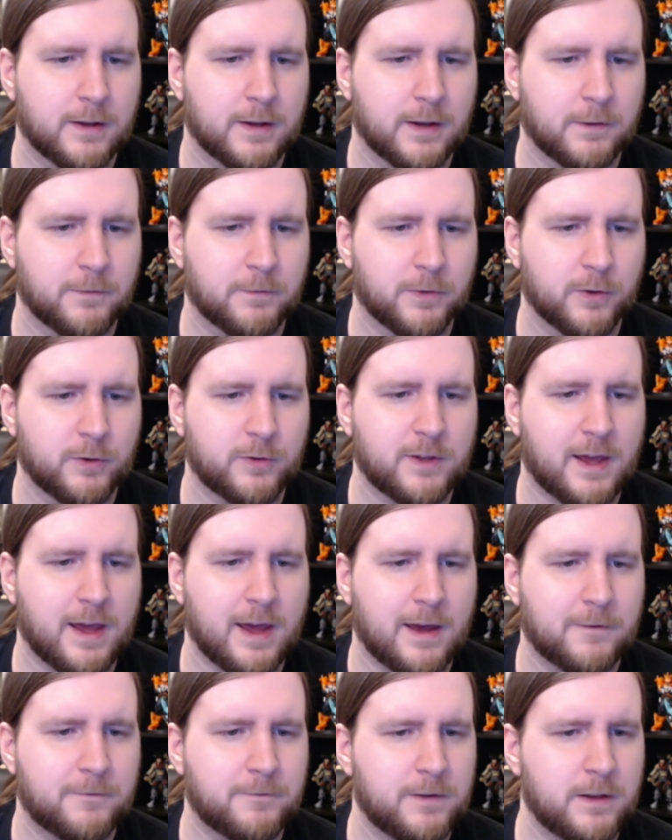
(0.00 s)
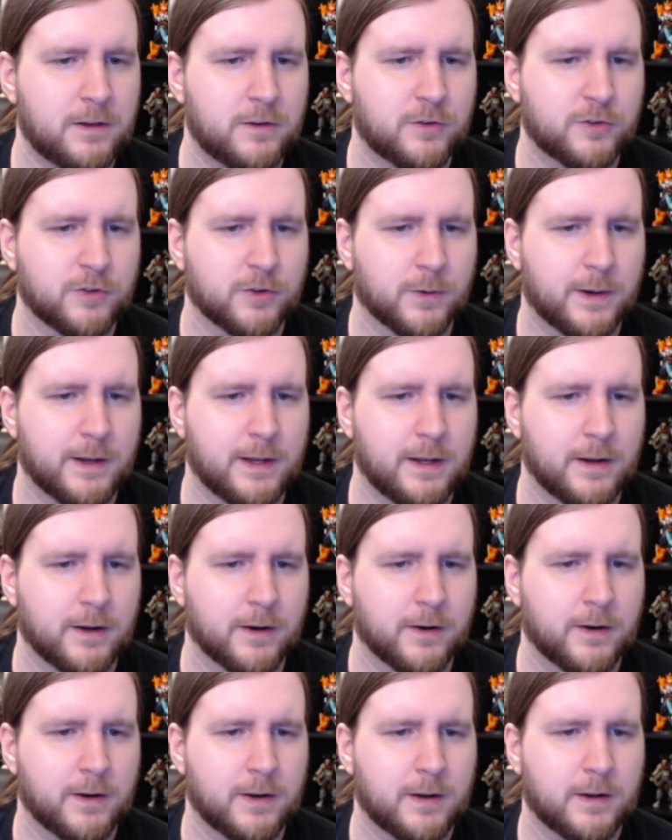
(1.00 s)
If there's a half-eaten Shura
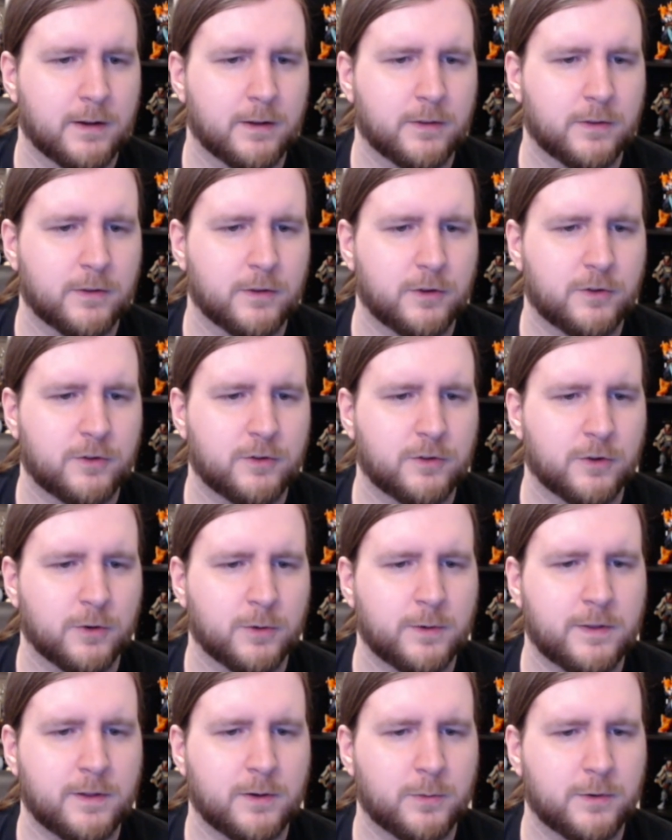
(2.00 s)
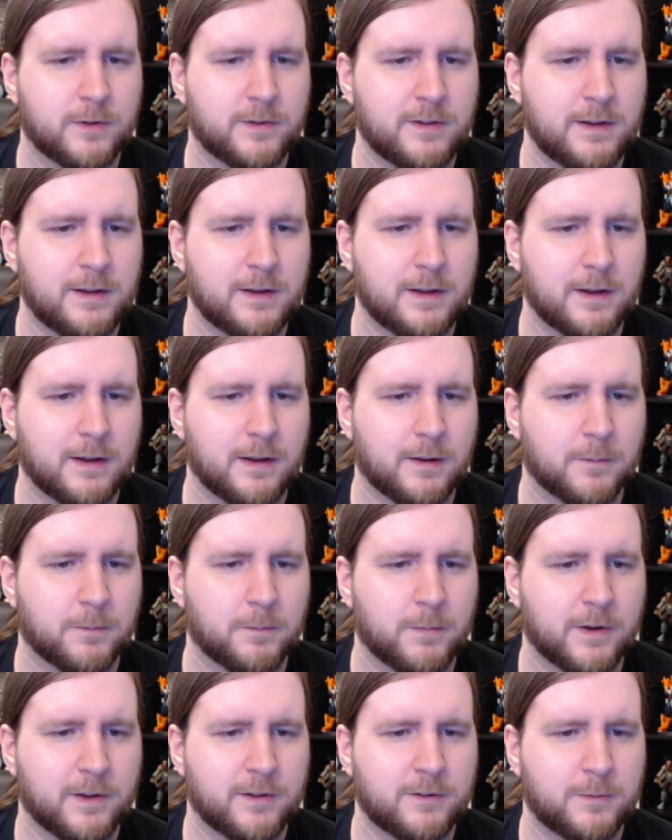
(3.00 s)
here, the Shura that was eating
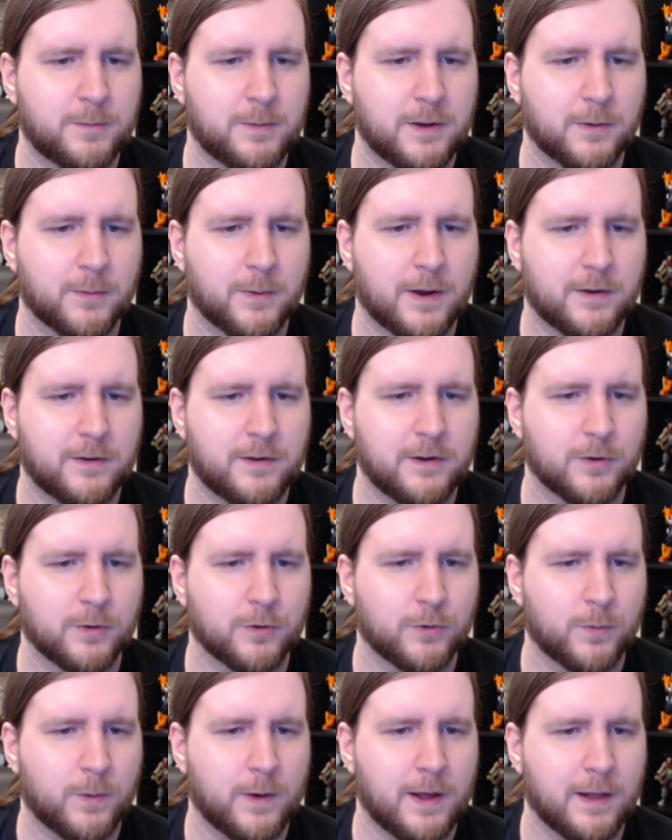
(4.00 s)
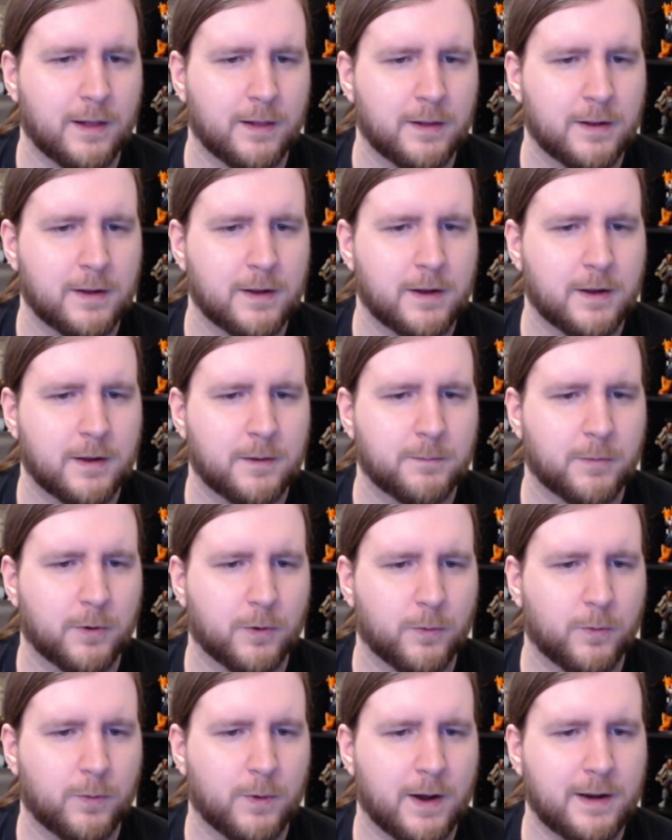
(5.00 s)
must be around here as well.
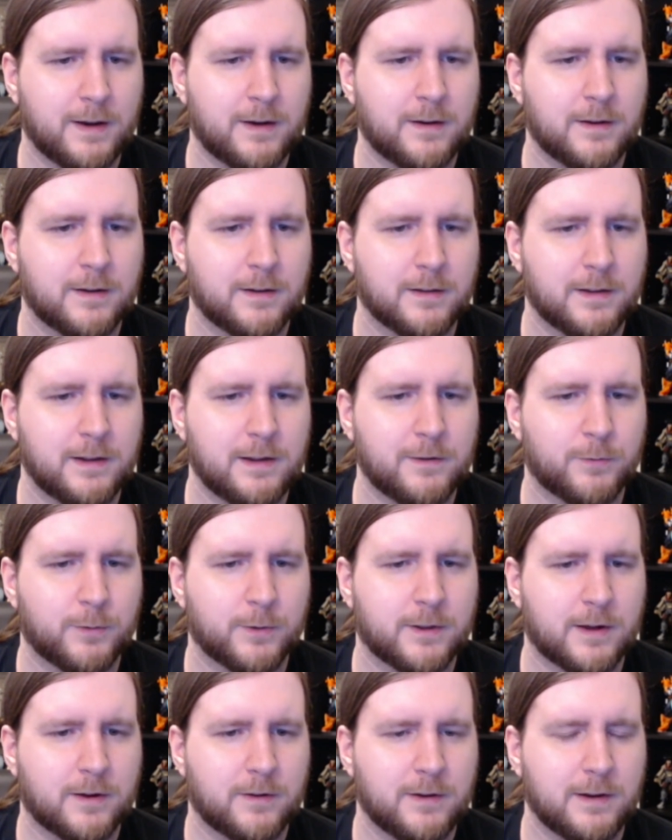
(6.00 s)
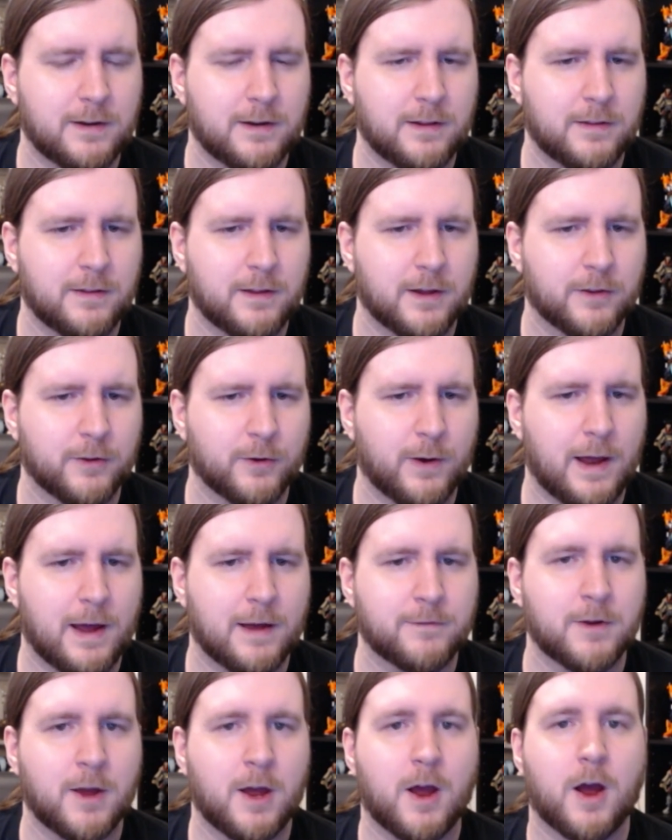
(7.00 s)
But why did it leave without eating the other
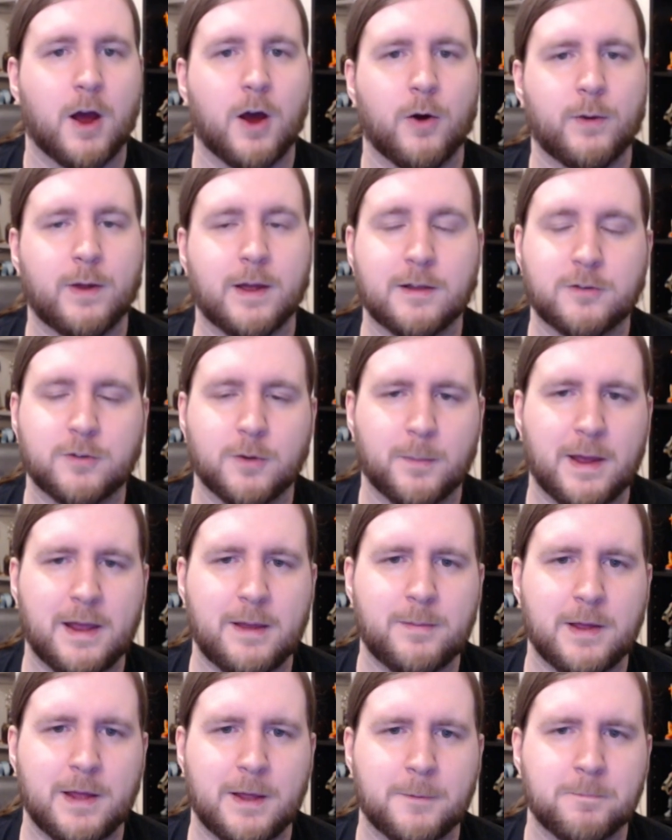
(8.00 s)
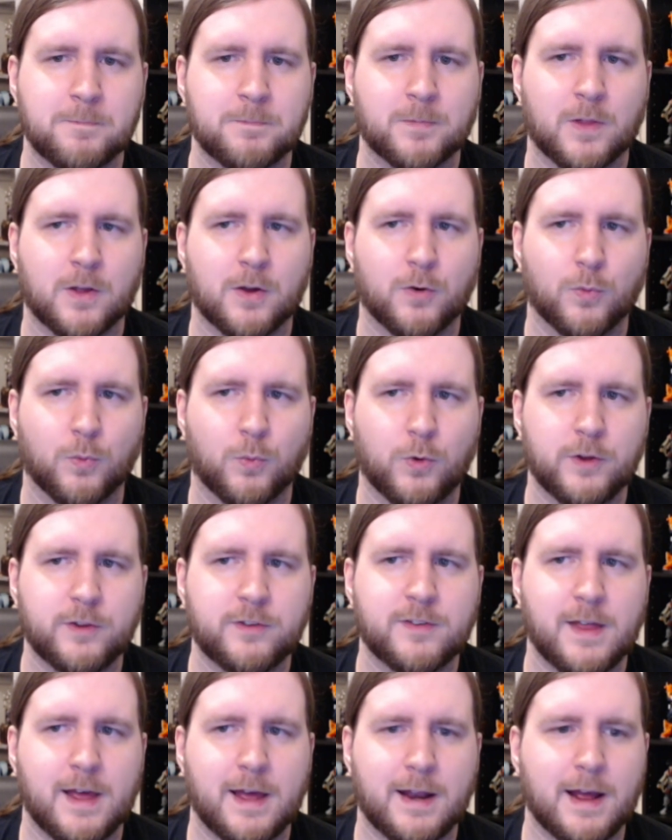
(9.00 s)
half? Okay, so maybe
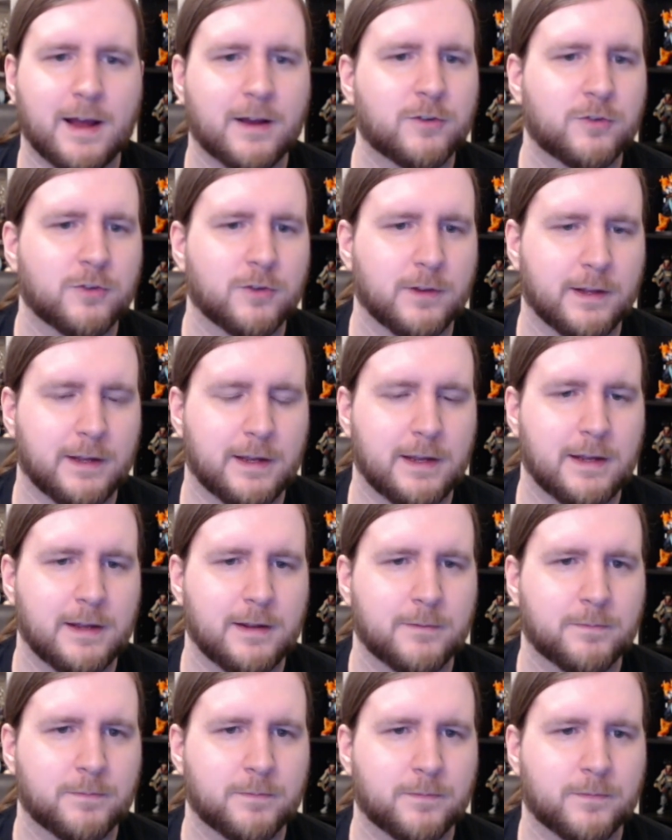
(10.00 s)
was that actually